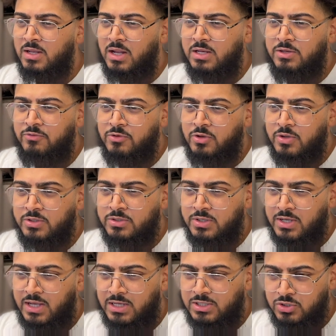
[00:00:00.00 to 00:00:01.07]
And if you go into
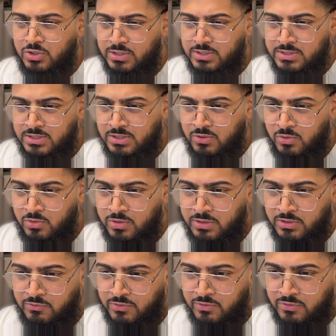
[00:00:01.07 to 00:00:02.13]
cache, you can see all the
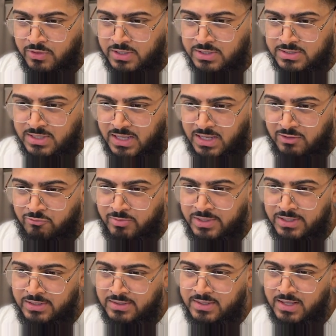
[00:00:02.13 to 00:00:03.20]
different things that have
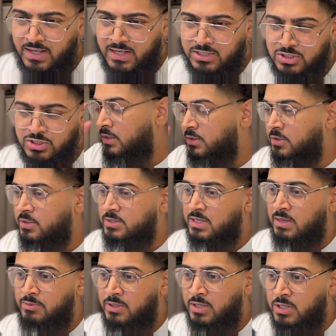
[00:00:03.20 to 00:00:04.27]
been cached into this
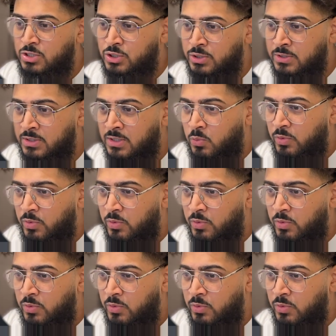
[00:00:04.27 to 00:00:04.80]
application.